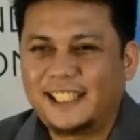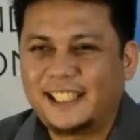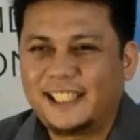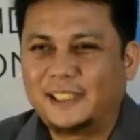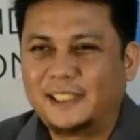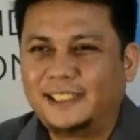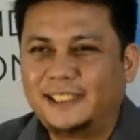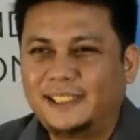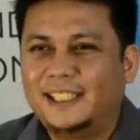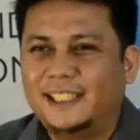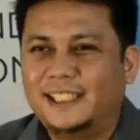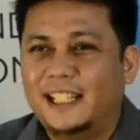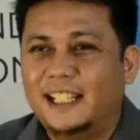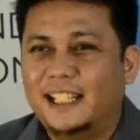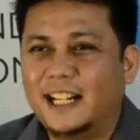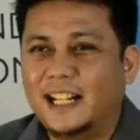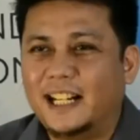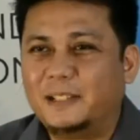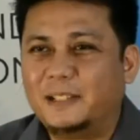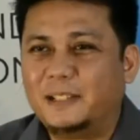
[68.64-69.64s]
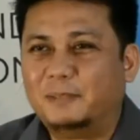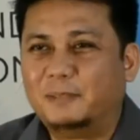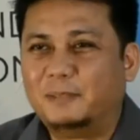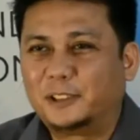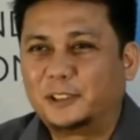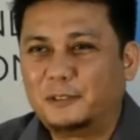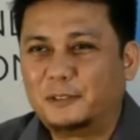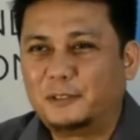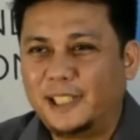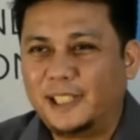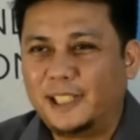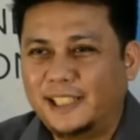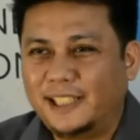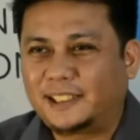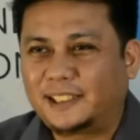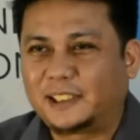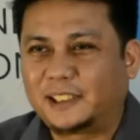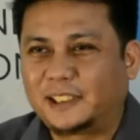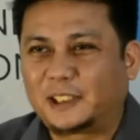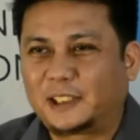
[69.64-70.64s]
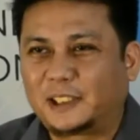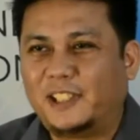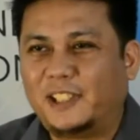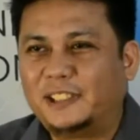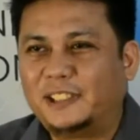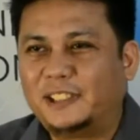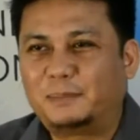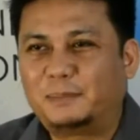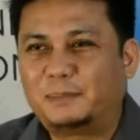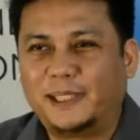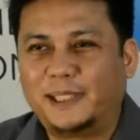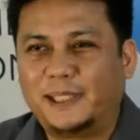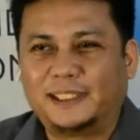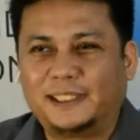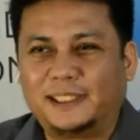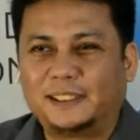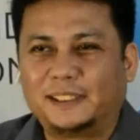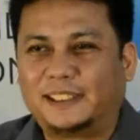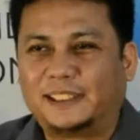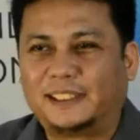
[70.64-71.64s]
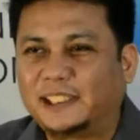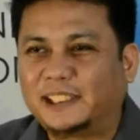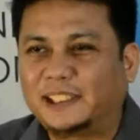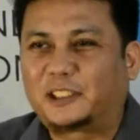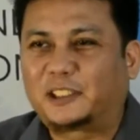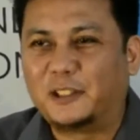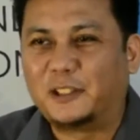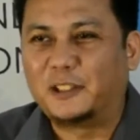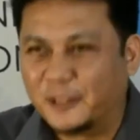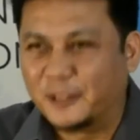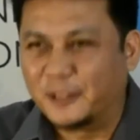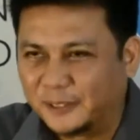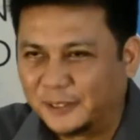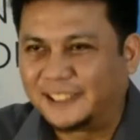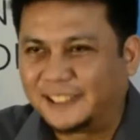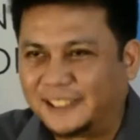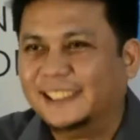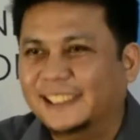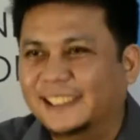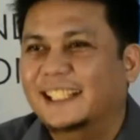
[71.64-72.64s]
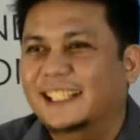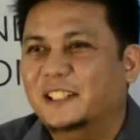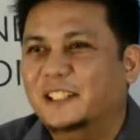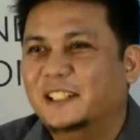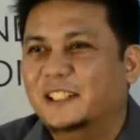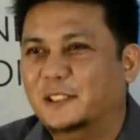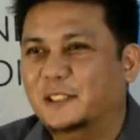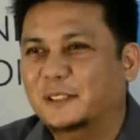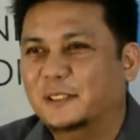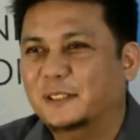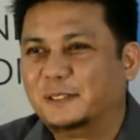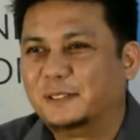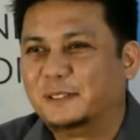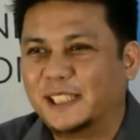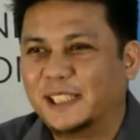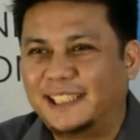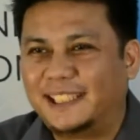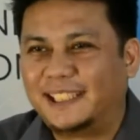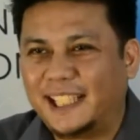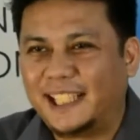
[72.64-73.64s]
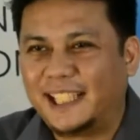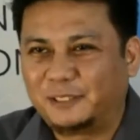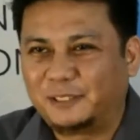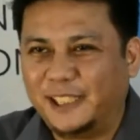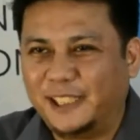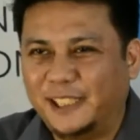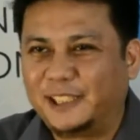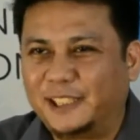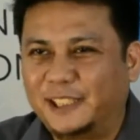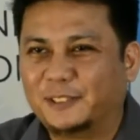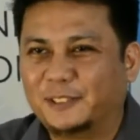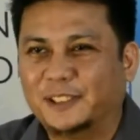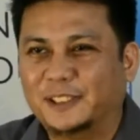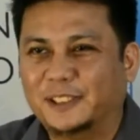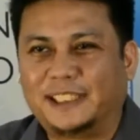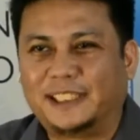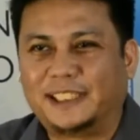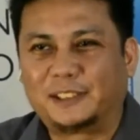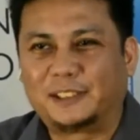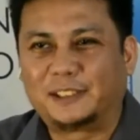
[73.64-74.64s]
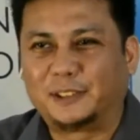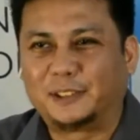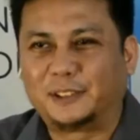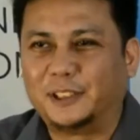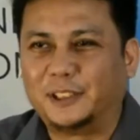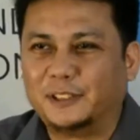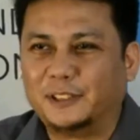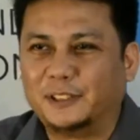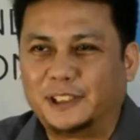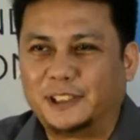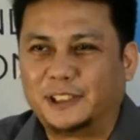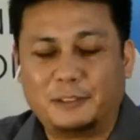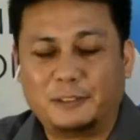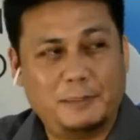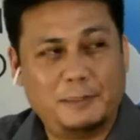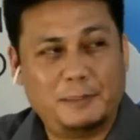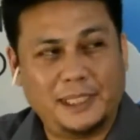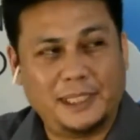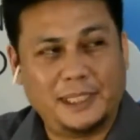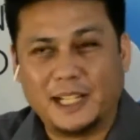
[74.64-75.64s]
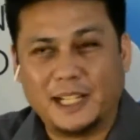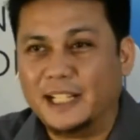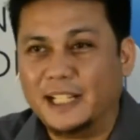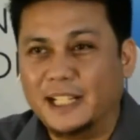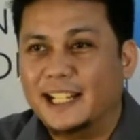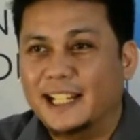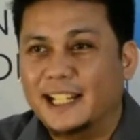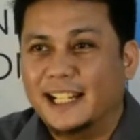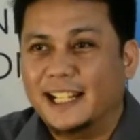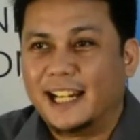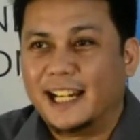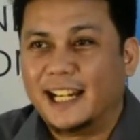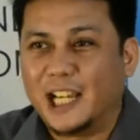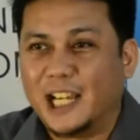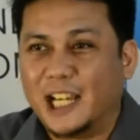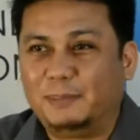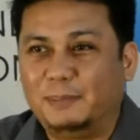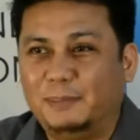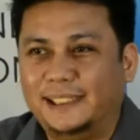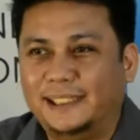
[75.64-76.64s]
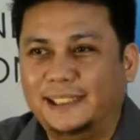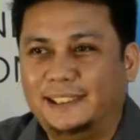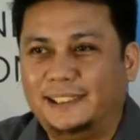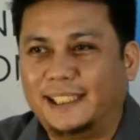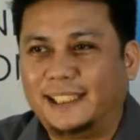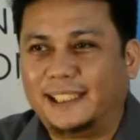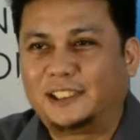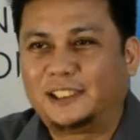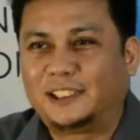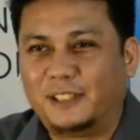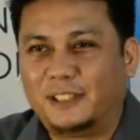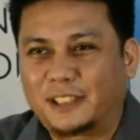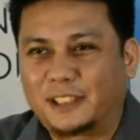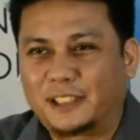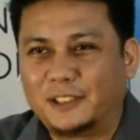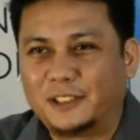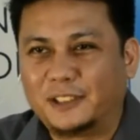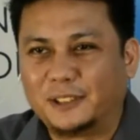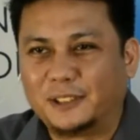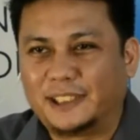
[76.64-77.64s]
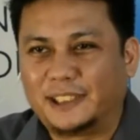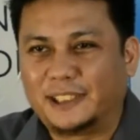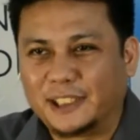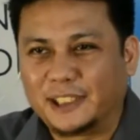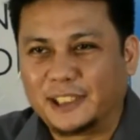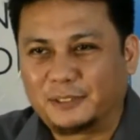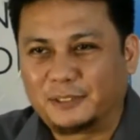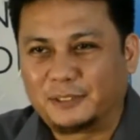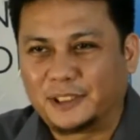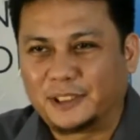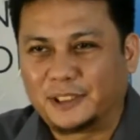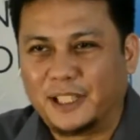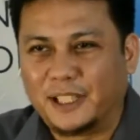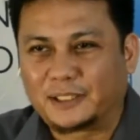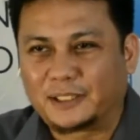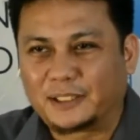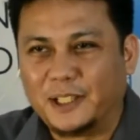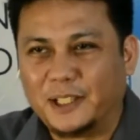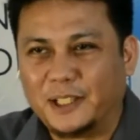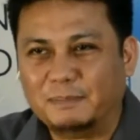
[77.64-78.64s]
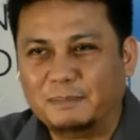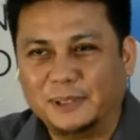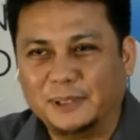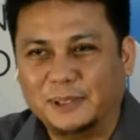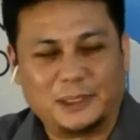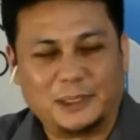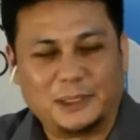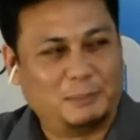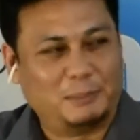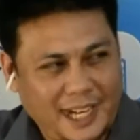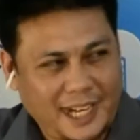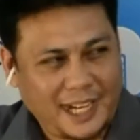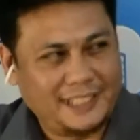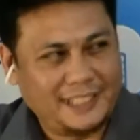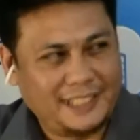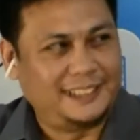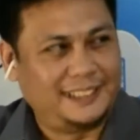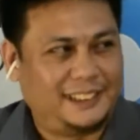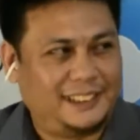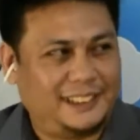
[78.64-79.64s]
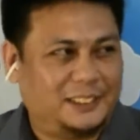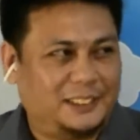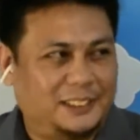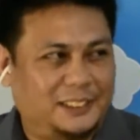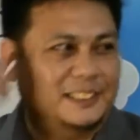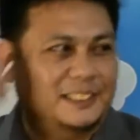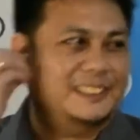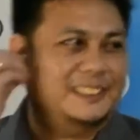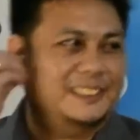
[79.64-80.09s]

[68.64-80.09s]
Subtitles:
Wing. Also with us is a very special guest co-host who was with us last week for the Salesforce University webinar, IPC Sales Director for Salesforce.com, Mr. Brian Dizon.